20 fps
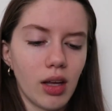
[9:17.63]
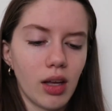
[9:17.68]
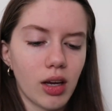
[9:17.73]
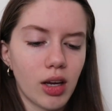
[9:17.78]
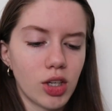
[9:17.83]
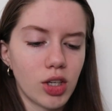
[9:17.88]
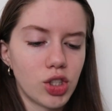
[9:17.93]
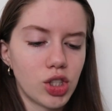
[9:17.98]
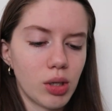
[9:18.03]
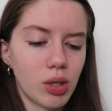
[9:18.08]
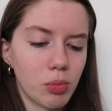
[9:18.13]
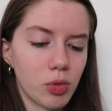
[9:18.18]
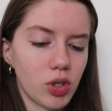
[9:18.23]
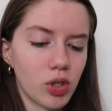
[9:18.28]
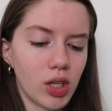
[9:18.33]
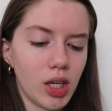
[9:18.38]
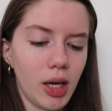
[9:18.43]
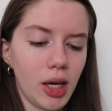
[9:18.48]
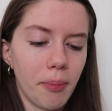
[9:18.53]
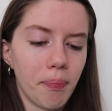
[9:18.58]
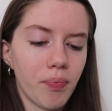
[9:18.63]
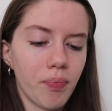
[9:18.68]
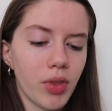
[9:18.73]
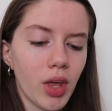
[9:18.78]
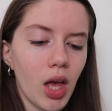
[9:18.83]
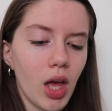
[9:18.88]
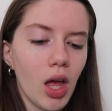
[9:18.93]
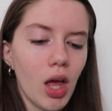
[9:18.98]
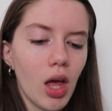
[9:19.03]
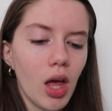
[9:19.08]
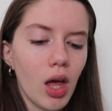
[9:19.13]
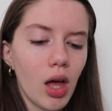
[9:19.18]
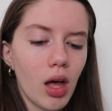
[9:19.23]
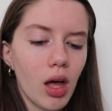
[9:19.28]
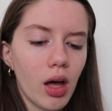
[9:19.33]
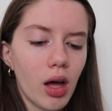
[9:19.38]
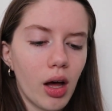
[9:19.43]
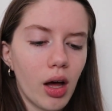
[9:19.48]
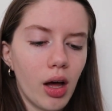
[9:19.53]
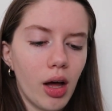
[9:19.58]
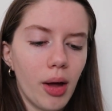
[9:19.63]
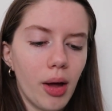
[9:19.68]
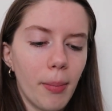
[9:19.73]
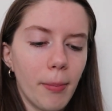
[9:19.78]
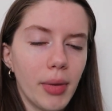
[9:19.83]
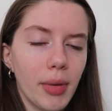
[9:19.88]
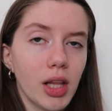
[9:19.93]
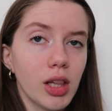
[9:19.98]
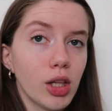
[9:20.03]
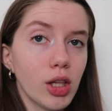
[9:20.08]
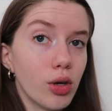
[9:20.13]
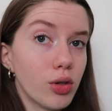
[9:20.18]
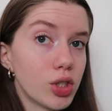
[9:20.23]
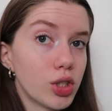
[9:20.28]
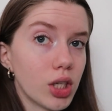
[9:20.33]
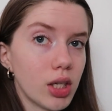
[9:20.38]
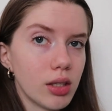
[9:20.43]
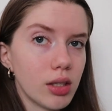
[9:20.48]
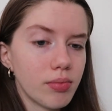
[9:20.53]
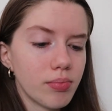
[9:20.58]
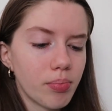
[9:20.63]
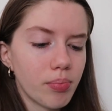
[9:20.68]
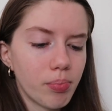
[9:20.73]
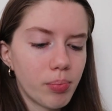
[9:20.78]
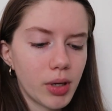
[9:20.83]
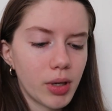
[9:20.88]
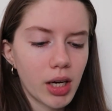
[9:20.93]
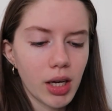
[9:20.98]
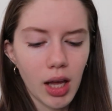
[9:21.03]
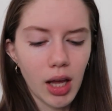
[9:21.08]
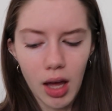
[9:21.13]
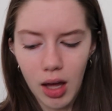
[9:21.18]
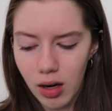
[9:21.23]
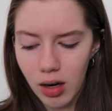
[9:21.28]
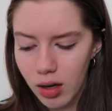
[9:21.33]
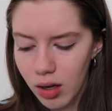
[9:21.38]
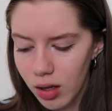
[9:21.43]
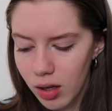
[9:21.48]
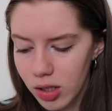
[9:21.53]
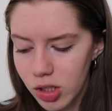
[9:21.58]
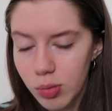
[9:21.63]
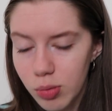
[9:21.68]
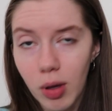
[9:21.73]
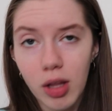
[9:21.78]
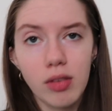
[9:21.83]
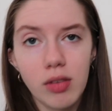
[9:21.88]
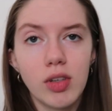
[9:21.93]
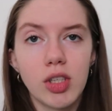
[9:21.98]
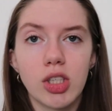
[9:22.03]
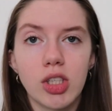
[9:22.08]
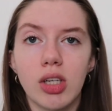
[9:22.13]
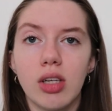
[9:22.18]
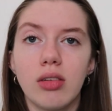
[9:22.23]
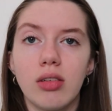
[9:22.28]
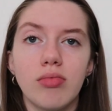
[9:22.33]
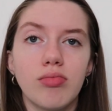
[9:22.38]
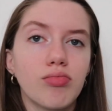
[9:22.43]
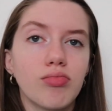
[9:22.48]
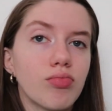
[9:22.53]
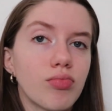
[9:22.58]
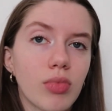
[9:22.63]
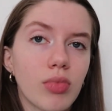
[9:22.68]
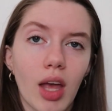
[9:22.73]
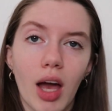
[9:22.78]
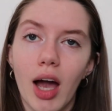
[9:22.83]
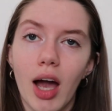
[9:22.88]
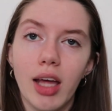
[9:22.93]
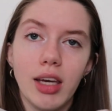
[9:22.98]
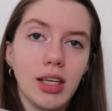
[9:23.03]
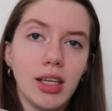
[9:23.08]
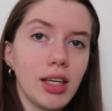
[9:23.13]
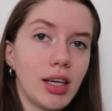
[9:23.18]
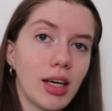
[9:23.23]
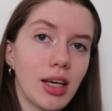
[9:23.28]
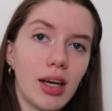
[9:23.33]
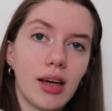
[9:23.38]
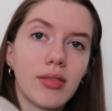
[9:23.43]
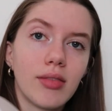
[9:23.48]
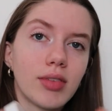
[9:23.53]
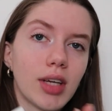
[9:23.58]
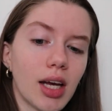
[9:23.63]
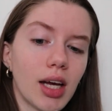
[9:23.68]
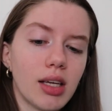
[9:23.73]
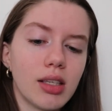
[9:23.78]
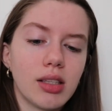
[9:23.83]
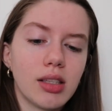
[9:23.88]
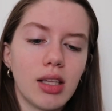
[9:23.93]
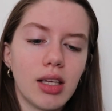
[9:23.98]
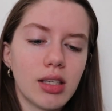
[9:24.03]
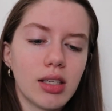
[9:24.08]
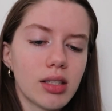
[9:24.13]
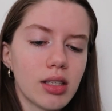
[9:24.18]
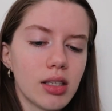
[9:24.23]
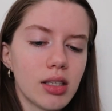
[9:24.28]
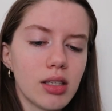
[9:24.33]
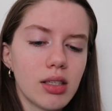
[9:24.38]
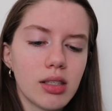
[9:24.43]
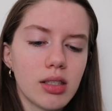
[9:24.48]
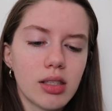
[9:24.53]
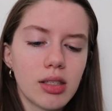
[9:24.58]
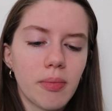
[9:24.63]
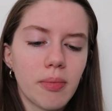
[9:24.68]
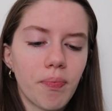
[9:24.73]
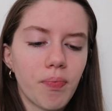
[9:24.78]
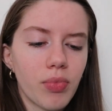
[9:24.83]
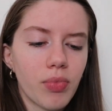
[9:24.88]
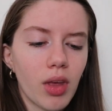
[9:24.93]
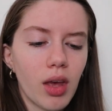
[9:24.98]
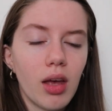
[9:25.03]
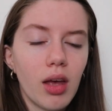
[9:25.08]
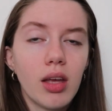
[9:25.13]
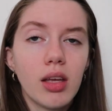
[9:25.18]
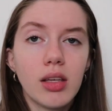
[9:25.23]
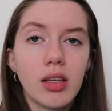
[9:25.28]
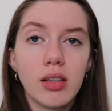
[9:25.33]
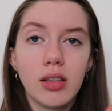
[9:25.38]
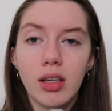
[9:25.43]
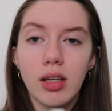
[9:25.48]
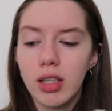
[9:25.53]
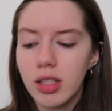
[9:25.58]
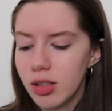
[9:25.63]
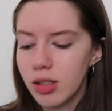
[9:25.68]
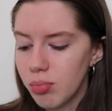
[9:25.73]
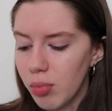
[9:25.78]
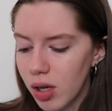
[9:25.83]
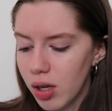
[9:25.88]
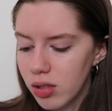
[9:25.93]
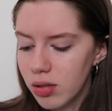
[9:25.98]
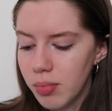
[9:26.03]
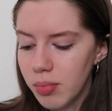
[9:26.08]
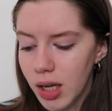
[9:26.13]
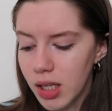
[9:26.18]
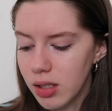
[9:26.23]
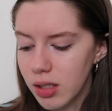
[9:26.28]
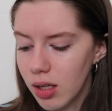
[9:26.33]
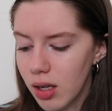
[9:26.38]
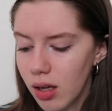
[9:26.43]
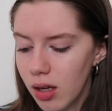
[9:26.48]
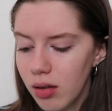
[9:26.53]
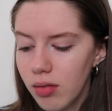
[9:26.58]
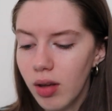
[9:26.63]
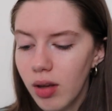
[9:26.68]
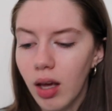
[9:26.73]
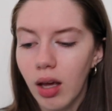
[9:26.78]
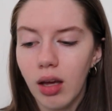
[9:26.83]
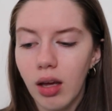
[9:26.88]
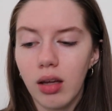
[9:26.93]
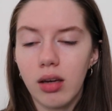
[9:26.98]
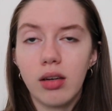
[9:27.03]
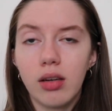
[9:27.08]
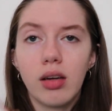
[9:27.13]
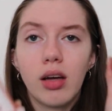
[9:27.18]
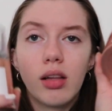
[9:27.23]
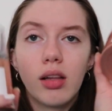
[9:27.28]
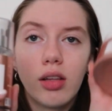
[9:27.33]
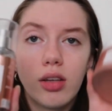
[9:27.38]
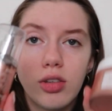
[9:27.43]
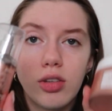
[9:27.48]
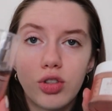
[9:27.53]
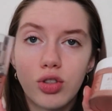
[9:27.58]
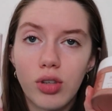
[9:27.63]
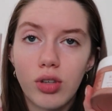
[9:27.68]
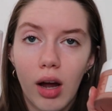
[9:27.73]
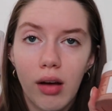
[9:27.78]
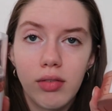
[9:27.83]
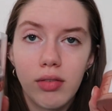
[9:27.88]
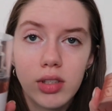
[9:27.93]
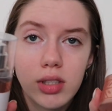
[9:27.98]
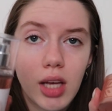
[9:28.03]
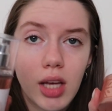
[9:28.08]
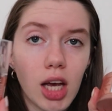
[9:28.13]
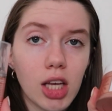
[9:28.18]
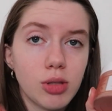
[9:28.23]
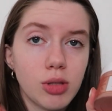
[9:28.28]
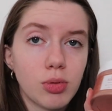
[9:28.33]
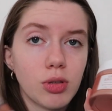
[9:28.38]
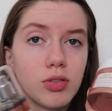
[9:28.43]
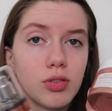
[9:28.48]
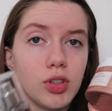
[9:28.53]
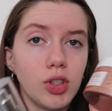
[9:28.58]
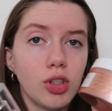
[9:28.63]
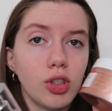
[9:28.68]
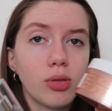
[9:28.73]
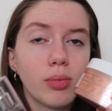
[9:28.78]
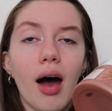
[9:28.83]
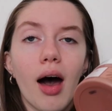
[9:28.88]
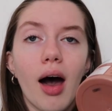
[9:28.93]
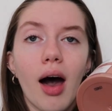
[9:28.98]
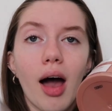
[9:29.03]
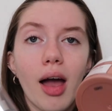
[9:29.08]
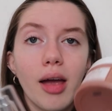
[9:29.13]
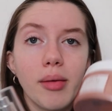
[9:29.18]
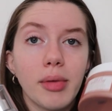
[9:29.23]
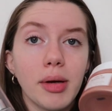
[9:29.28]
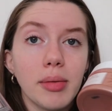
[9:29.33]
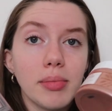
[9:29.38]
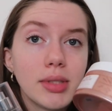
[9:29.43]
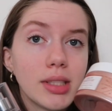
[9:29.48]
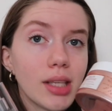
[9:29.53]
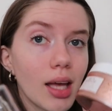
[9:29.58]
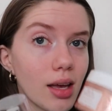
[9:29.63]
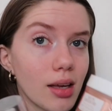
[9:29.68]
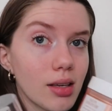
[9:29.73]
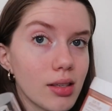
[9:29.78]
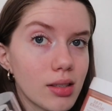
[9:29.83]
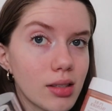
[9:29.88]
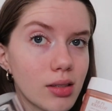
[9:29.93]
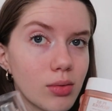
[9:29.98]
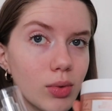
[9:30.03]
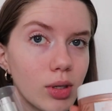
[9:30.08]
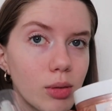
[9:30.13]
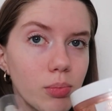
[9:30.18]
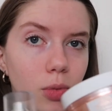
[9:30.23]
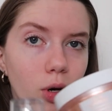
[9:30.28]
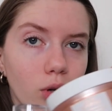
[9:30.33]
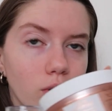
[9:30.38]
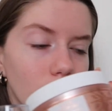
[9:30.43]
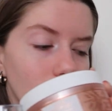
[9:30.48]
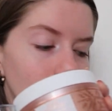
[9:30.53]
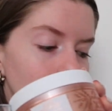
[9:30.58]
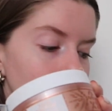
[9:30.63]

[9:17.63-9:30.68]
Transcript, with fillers: like a shimmery um, lotion. But again, smell vision I need it because this is it smells amazing and little travel size perfume. I'm obsessed with both of